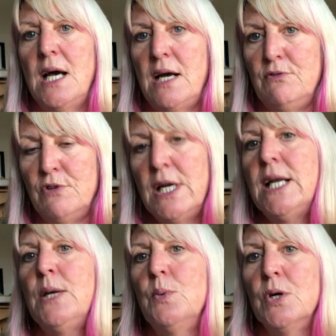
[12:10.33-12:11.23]
and
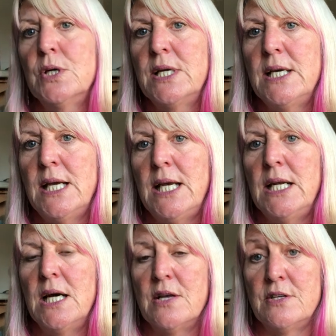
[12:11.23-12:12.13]
really working
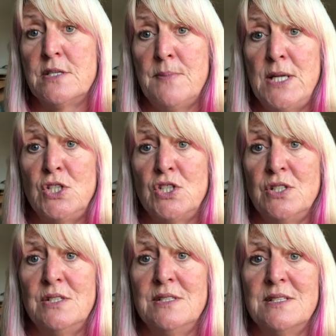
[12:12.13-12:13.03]
in other
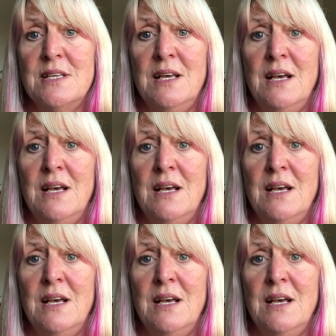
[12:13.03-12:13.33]
dimensions